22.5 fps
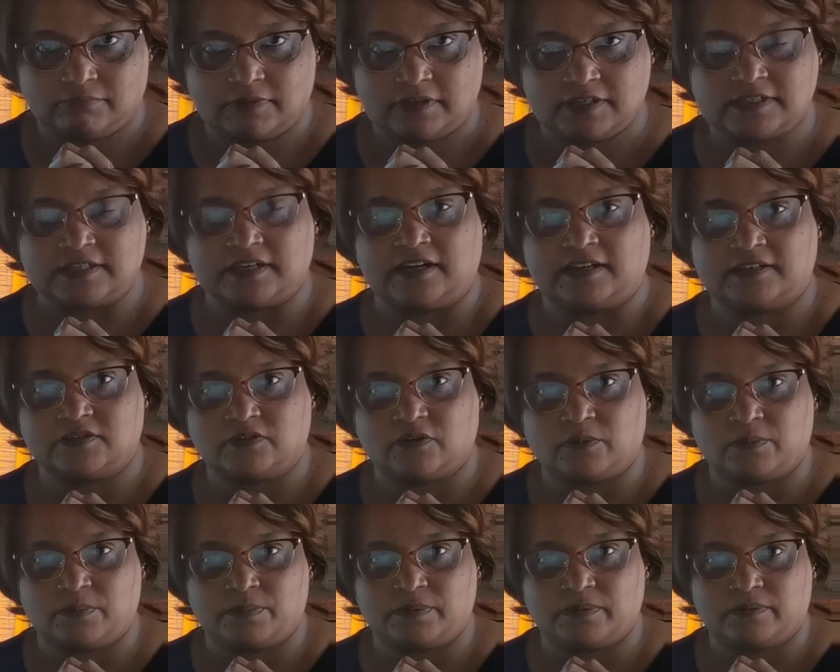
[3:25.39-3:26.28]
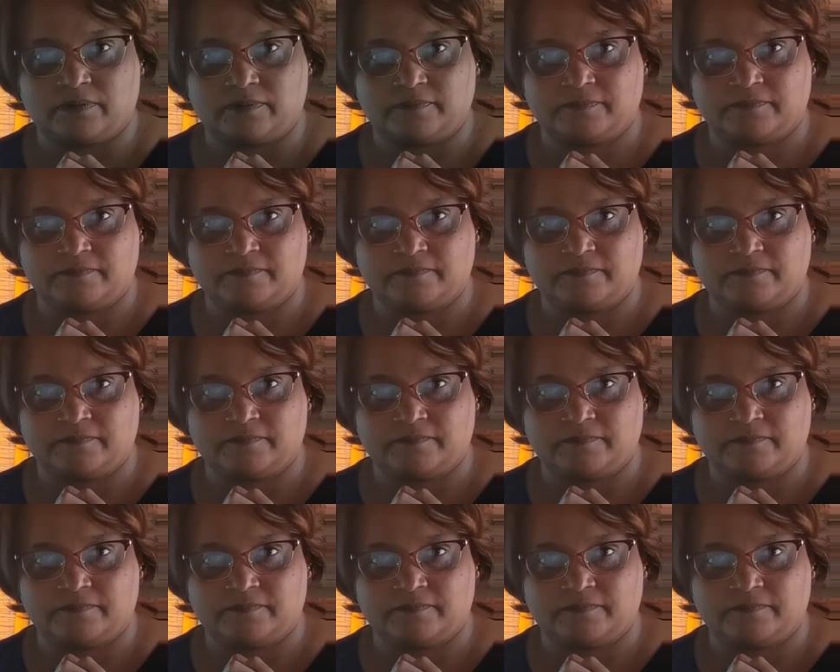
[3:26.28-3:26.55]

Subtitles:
Is an example